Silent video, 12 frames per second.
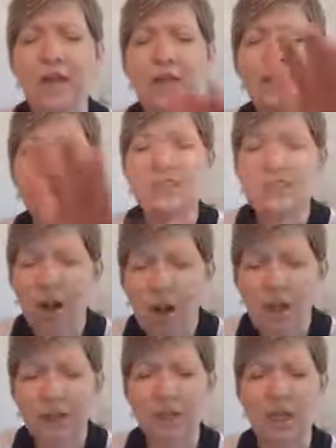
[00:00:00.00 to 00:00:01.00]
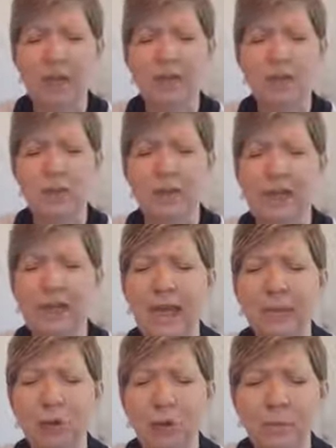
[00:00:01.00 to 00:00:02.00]
They saw a change when they
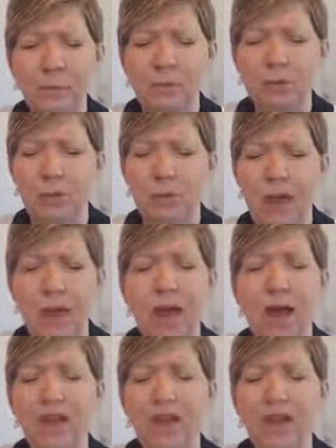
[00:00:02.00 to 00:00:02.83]
came home yesterday.